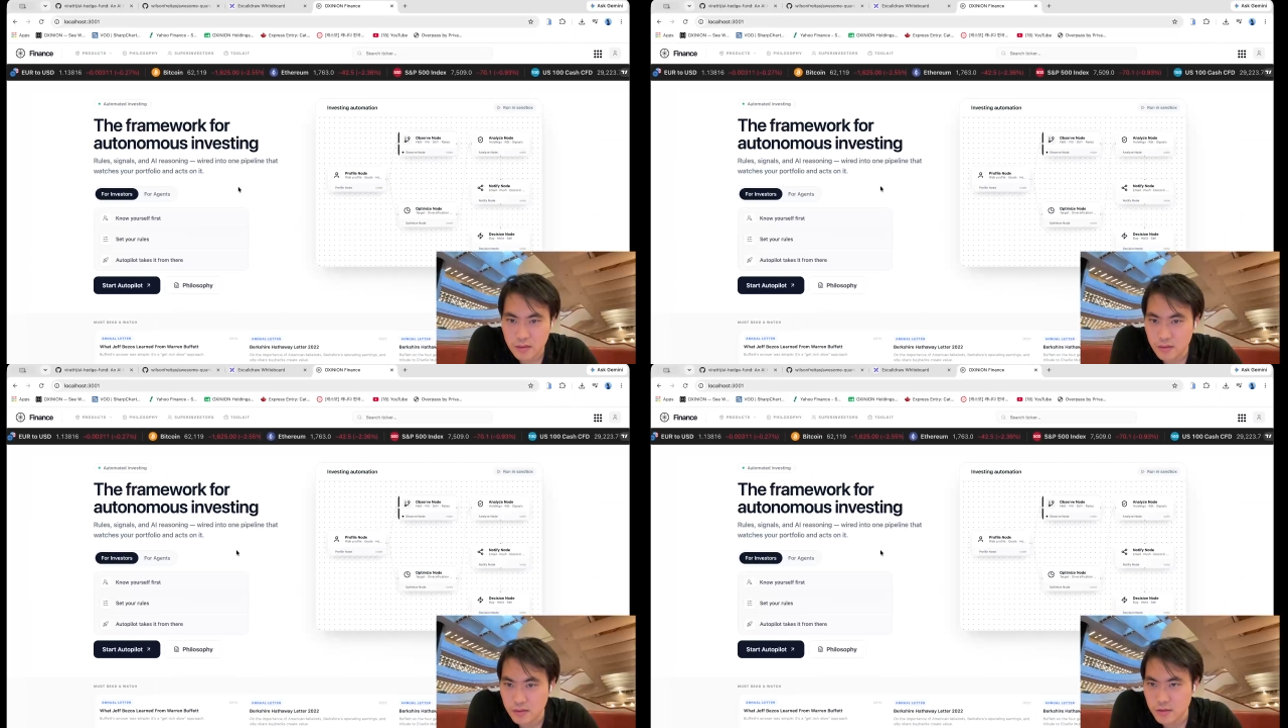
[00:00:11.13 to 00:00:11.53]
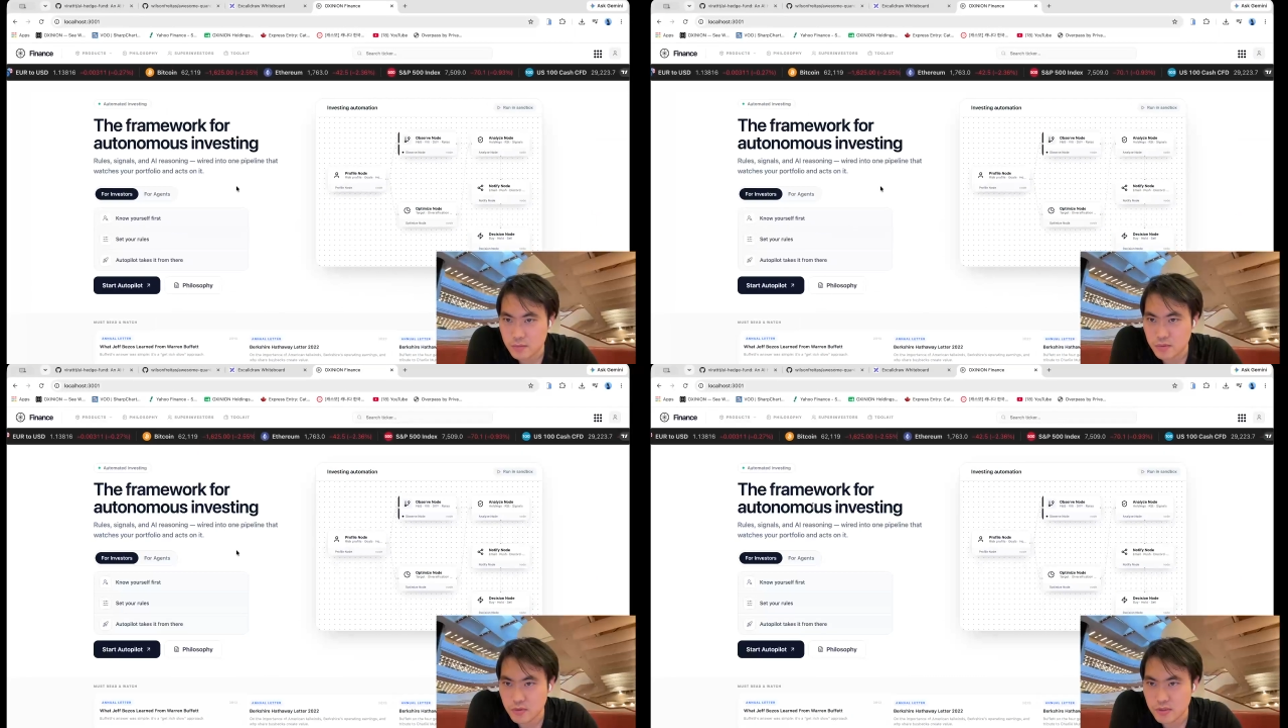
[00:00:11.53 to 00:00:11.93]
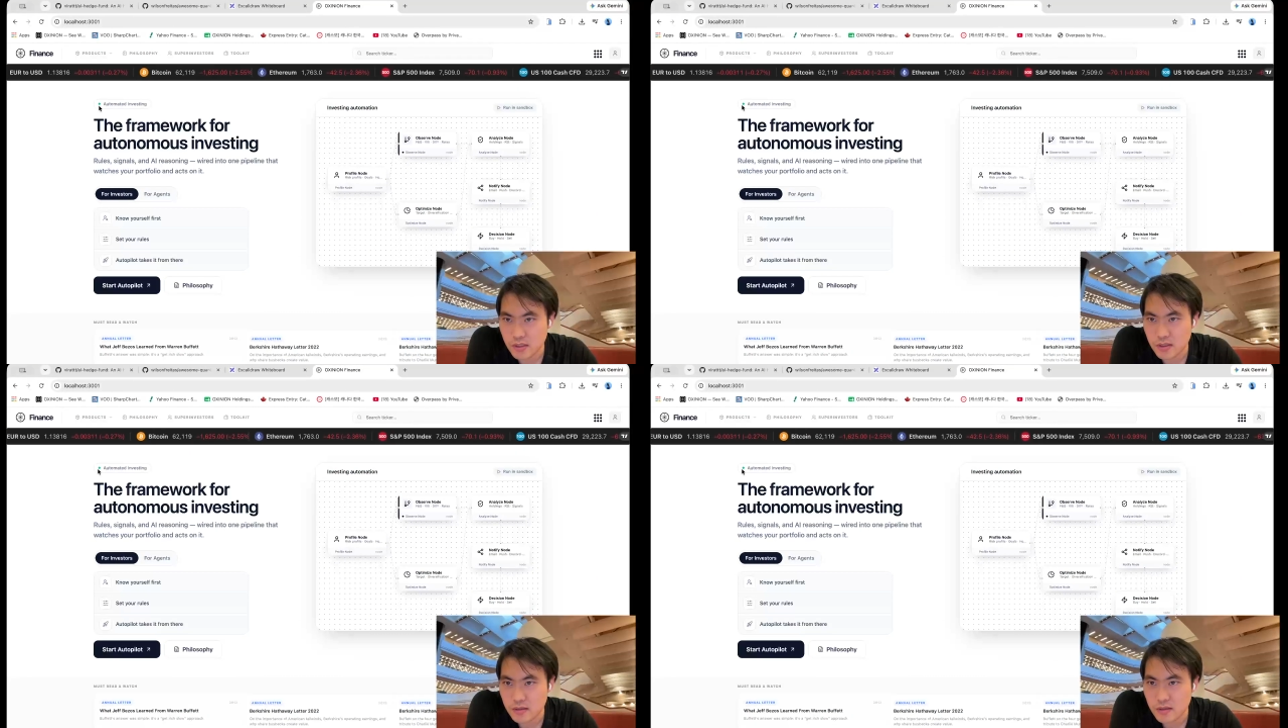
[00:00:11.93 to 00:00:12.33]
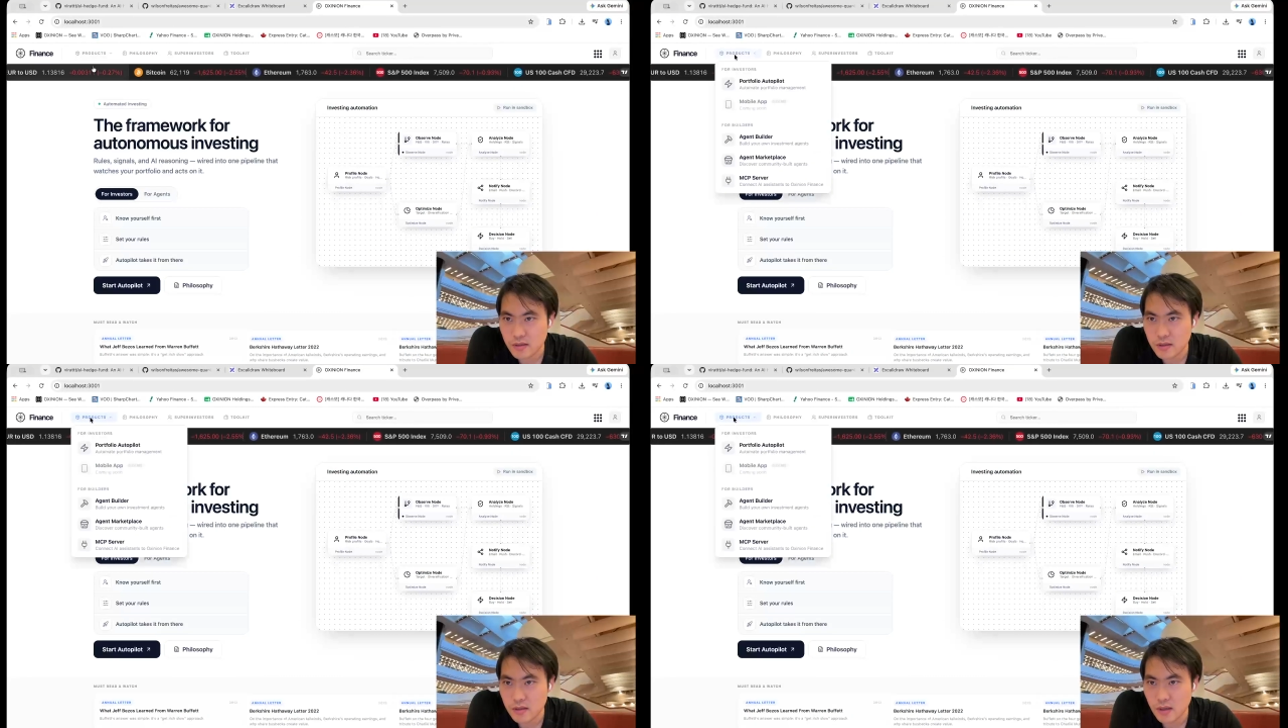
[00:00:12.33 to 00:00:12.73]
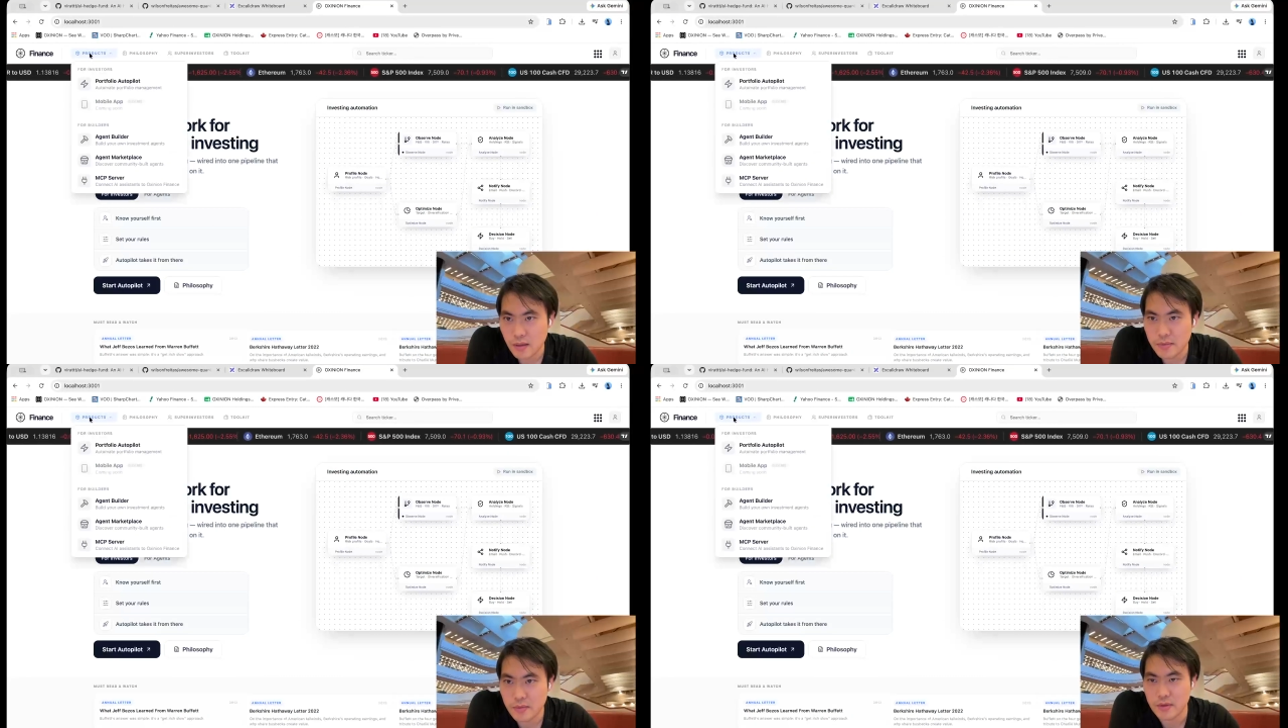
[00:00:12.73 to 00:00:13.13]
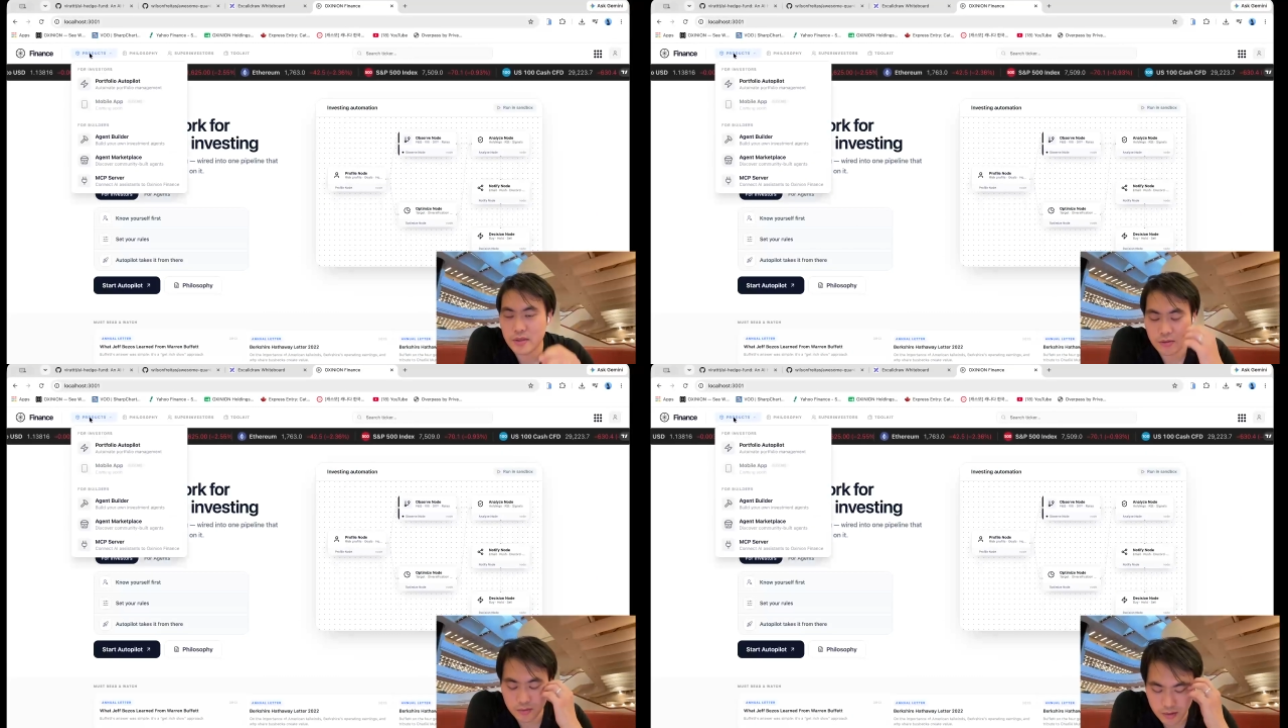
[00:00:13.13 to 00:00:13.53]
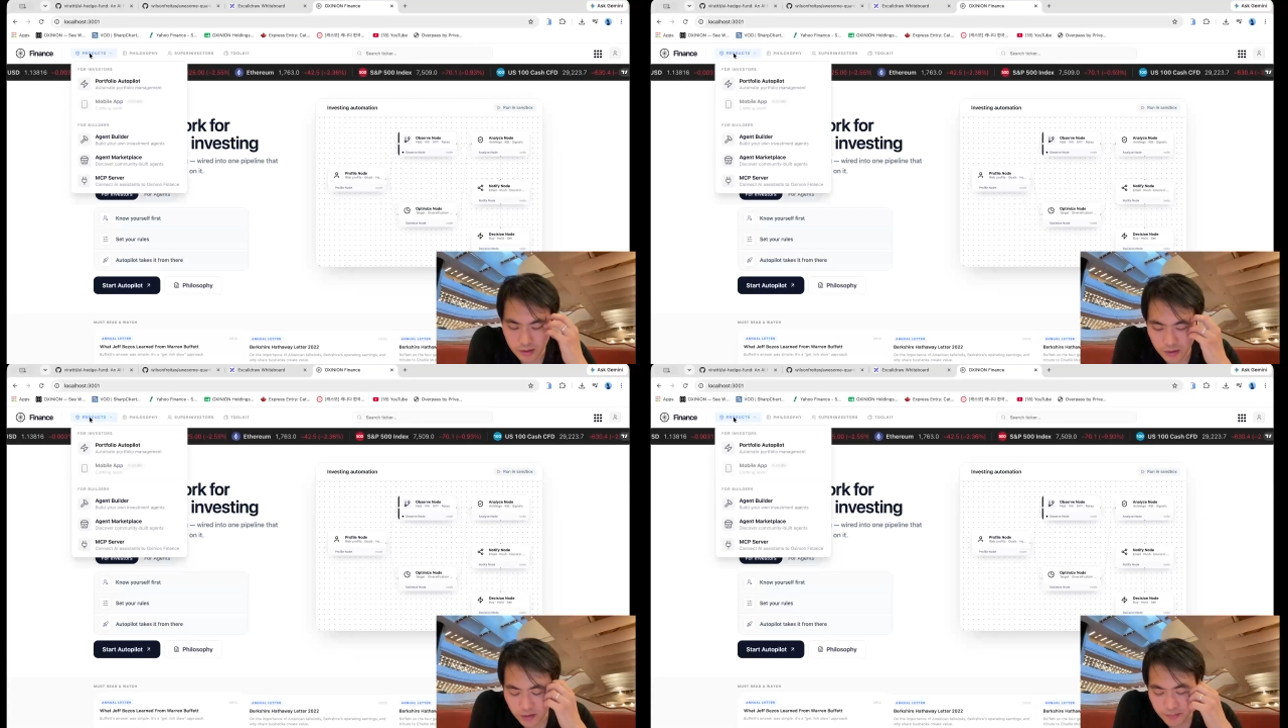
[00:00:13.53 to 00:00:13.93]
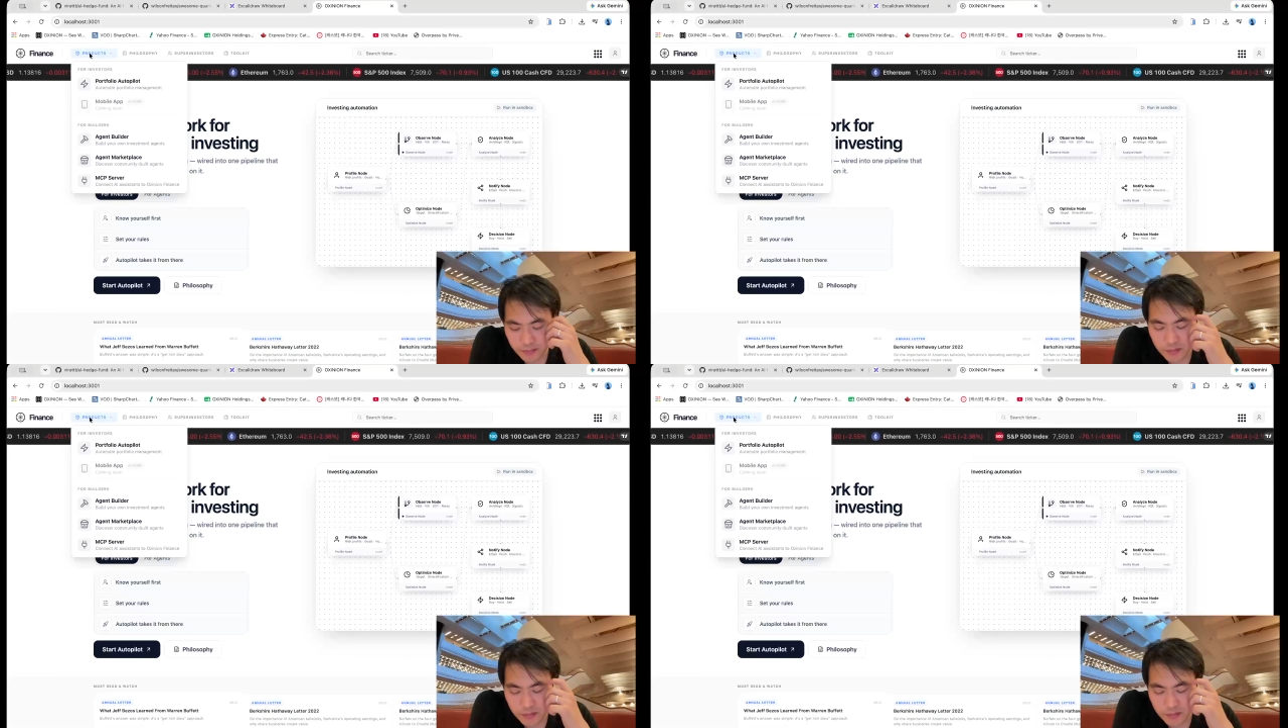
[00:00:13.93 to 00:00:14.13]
in this project, I've been working on the